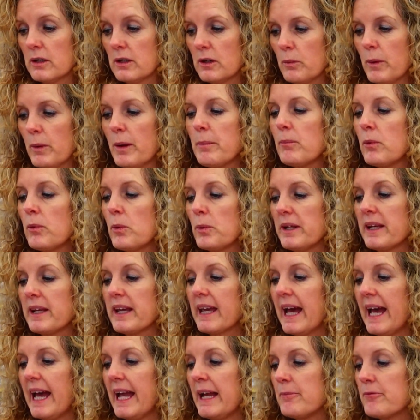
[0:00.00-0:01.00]
When morning
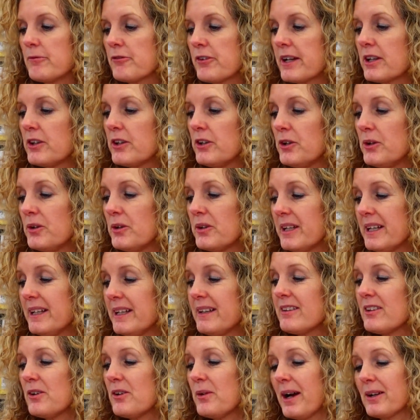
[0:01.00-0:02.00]
came, Fred knew that he
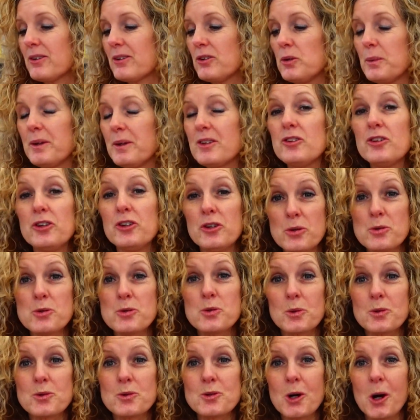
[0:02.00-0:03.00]
still had to do his
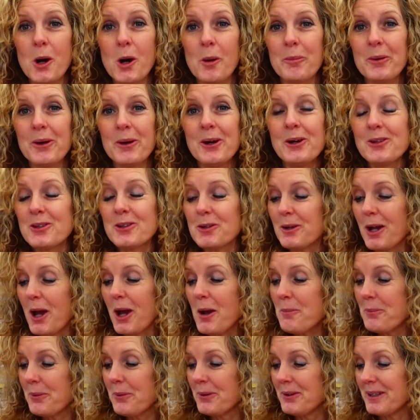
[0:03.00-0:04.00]
usual job, so he
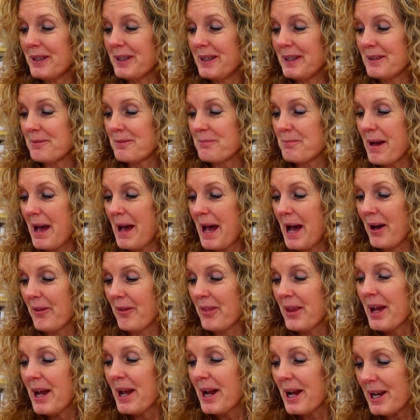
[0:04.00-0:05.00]
opened his
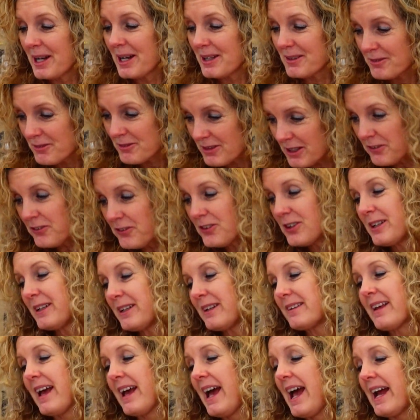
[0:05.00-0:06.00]
mouth and lifted
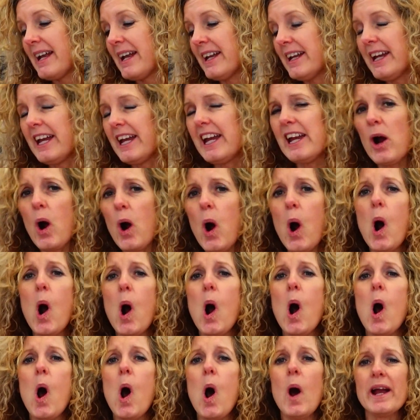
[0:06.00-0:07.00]
his head.
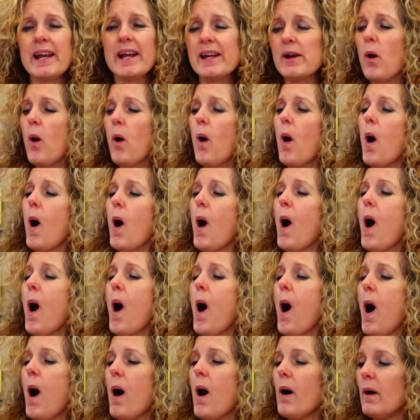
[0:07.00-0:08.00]
Ee-haw!
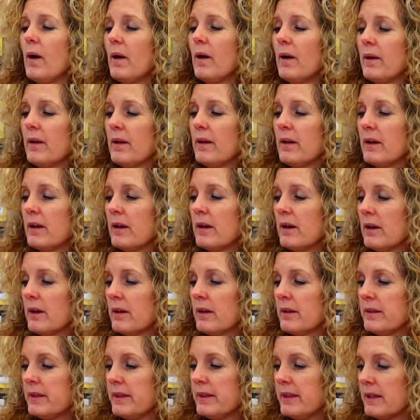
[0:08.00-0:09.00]
Ee-haw!
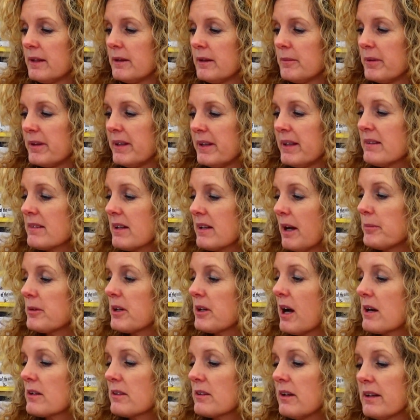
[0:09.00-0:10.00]
But this time
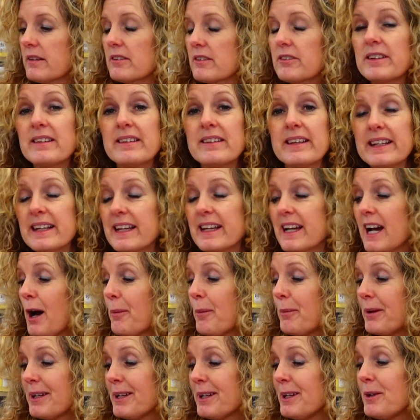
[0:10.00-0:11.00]
Dark Dancer had seen it
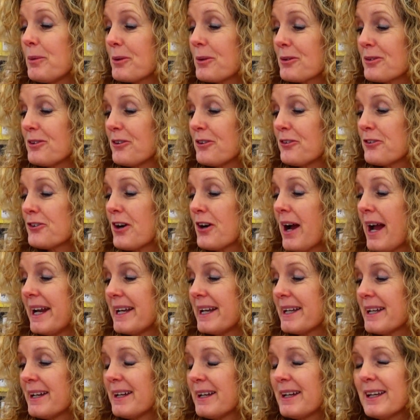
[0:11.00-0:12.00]
coming, and he wasn't
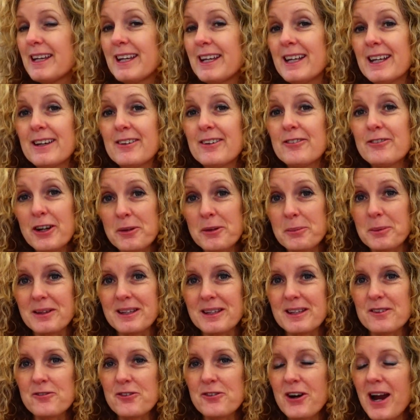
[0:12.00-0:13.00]
afraid. Fred was
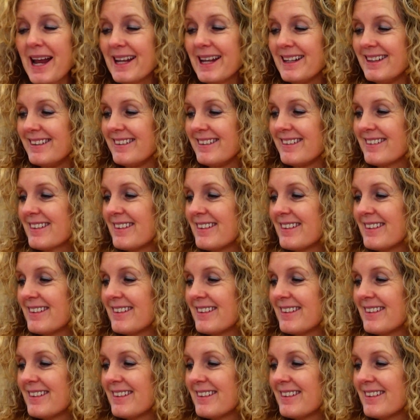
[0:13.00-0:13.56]
his friend.